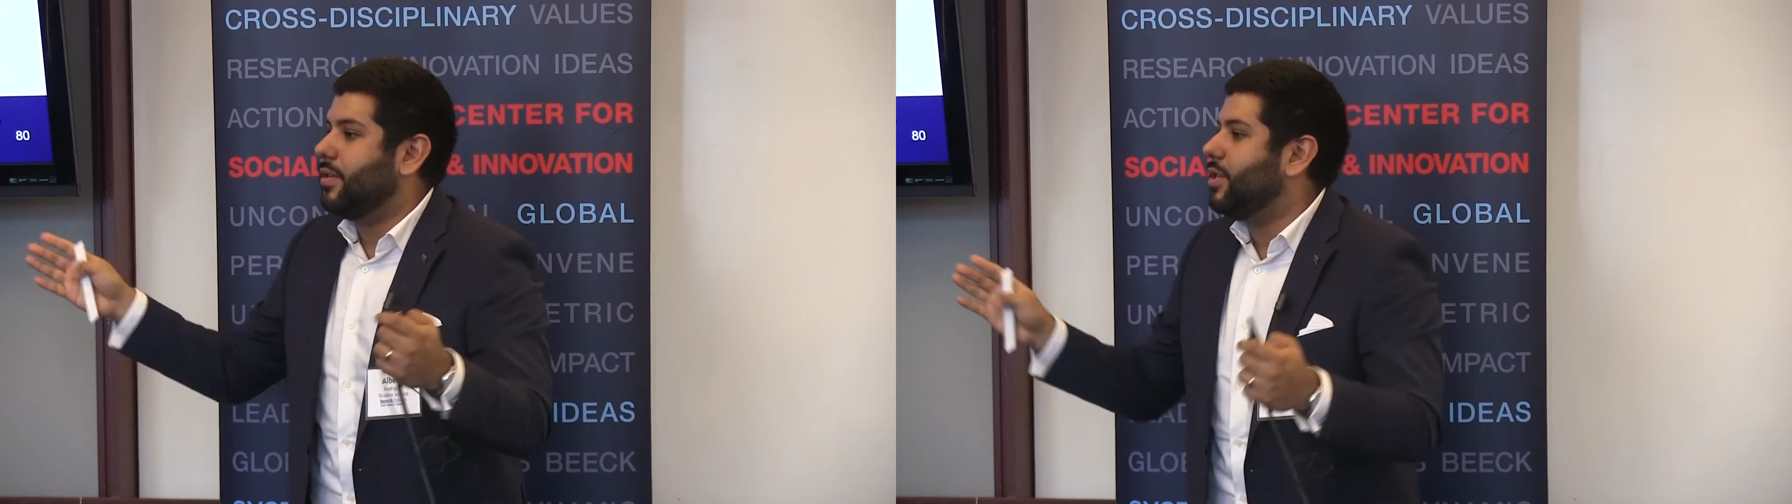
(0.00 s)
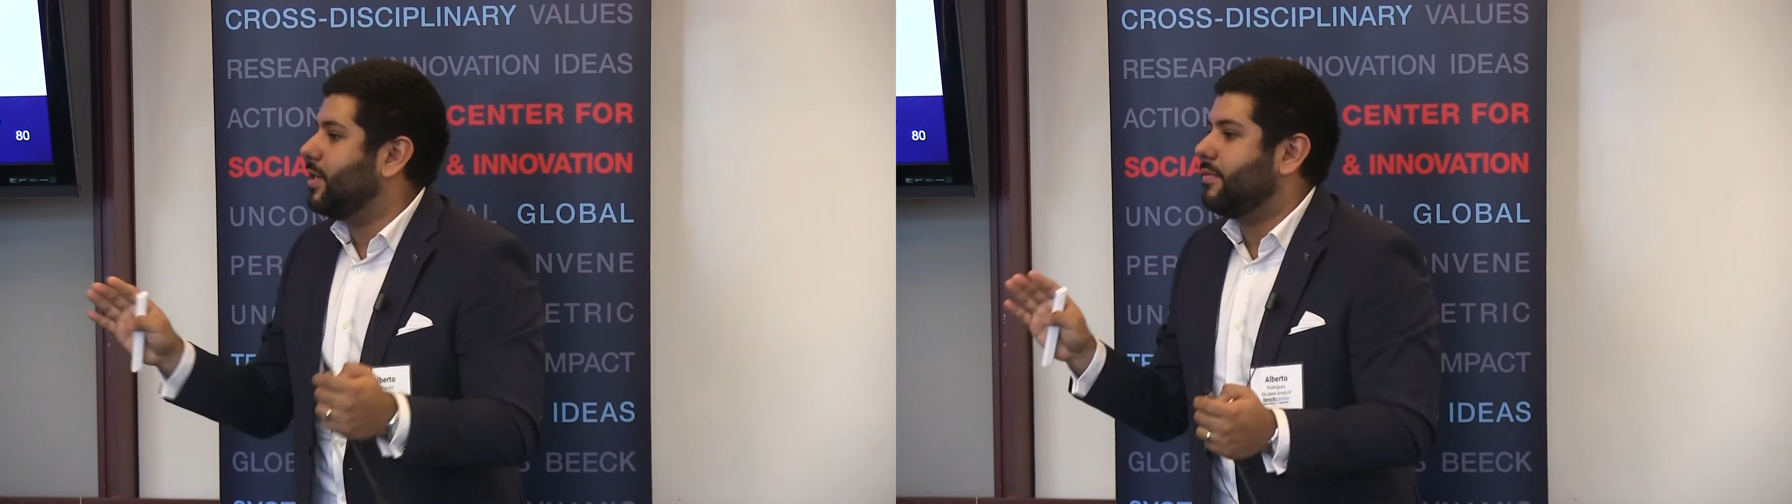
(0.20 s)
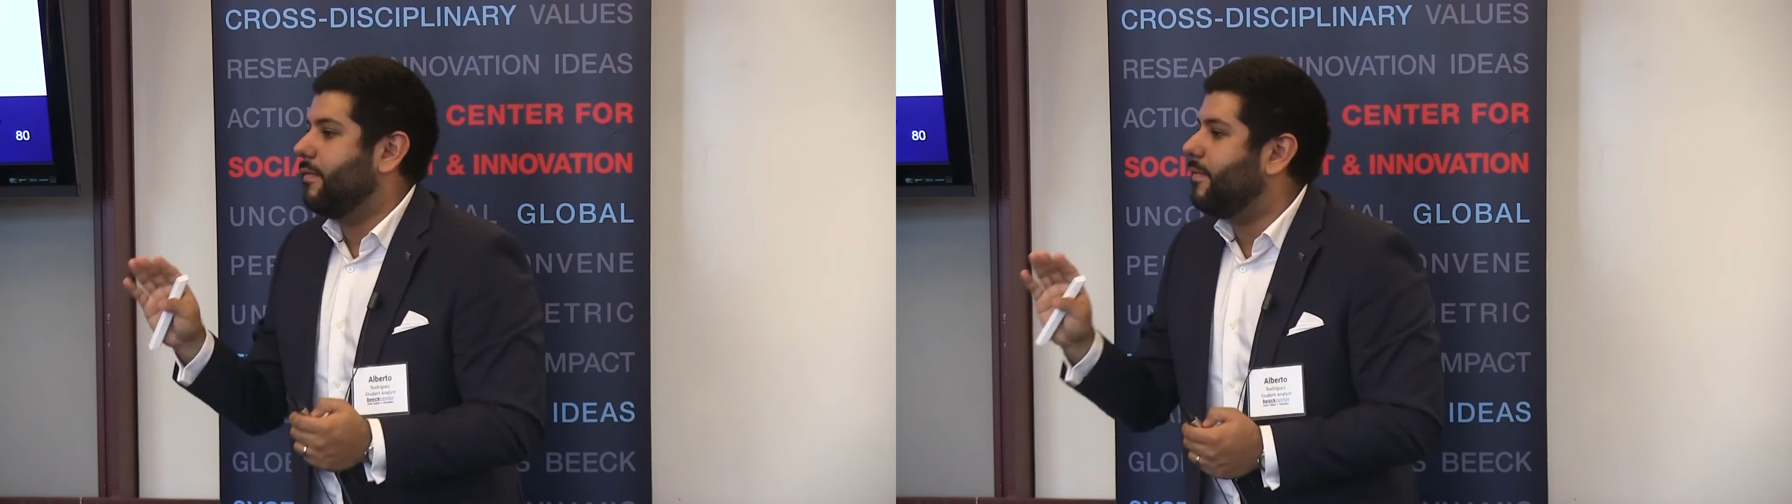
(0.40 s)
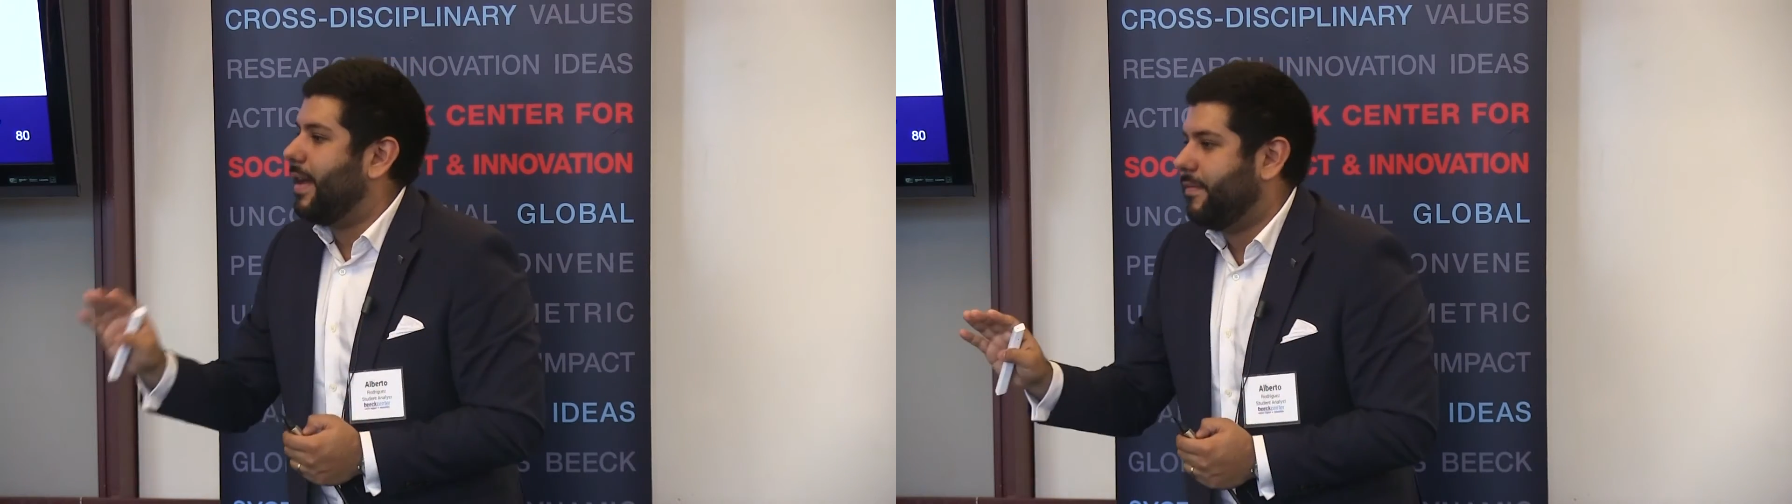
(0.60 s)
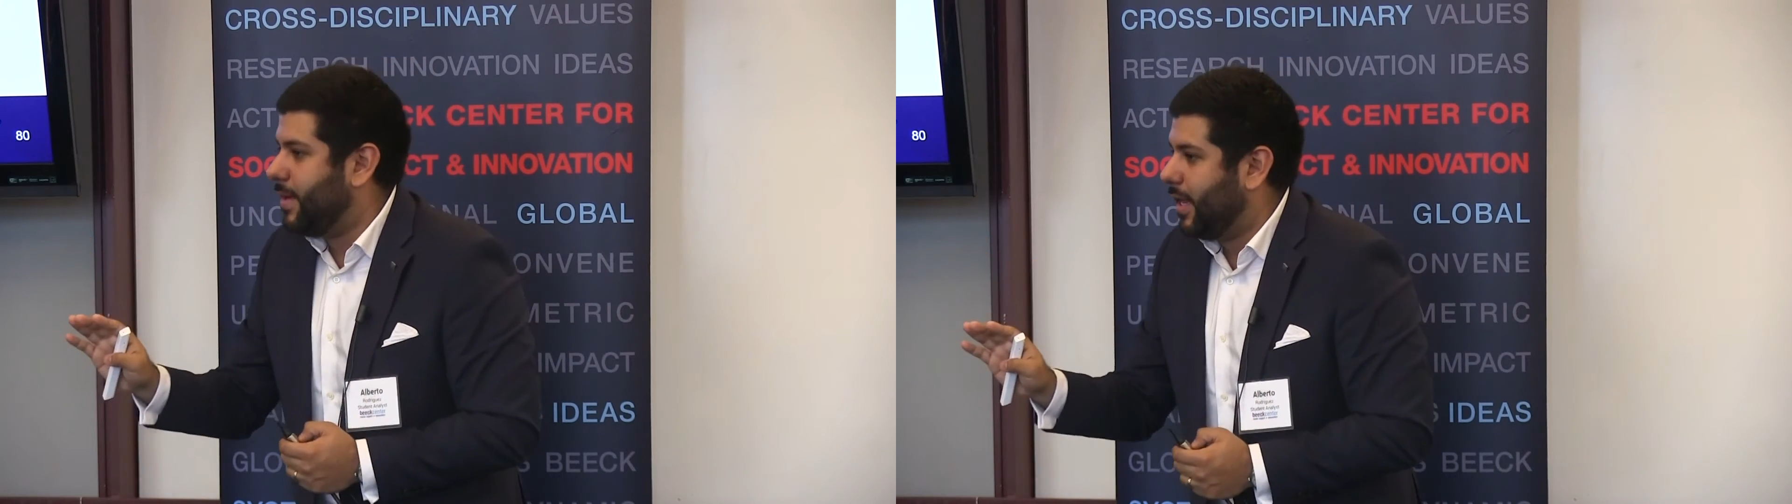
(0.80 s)
to just
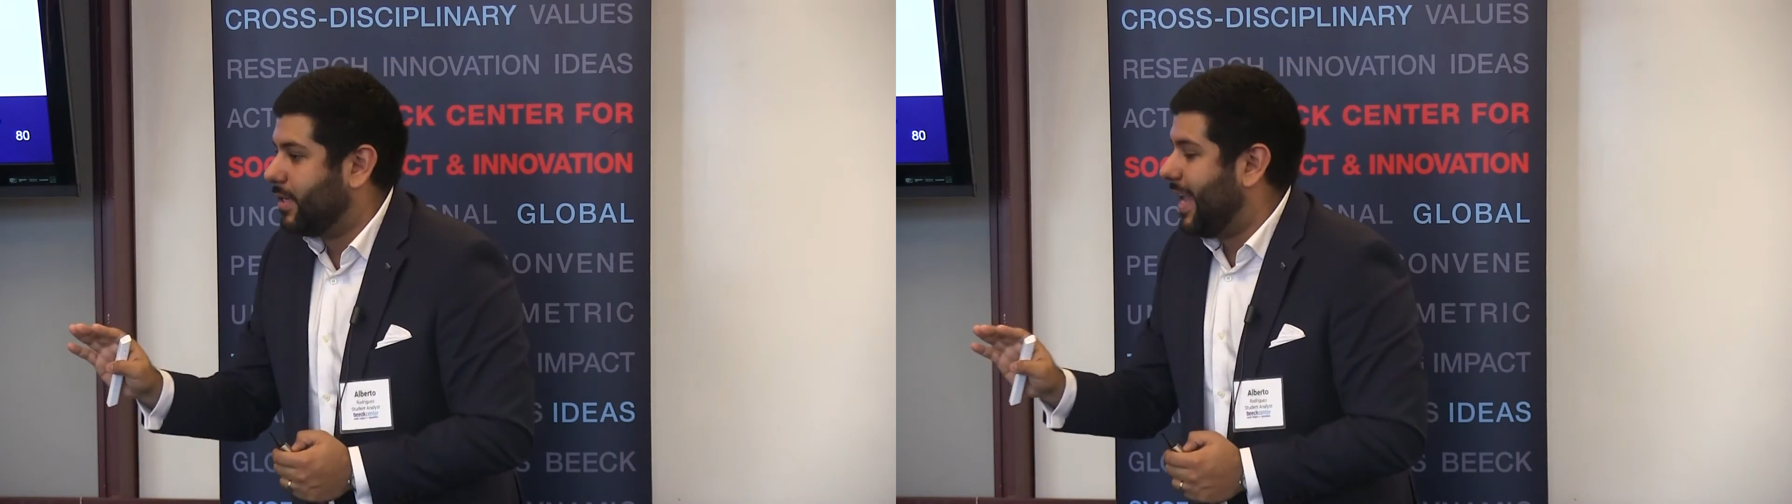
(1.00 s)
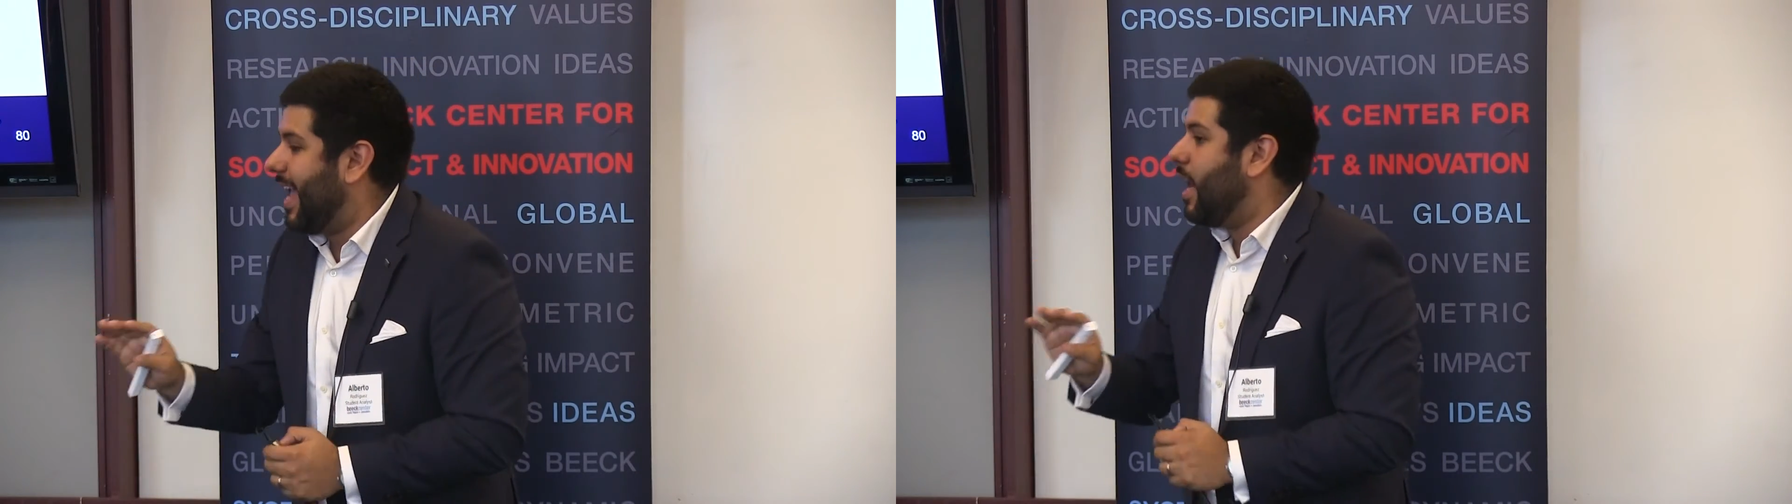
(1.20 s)
five minutes.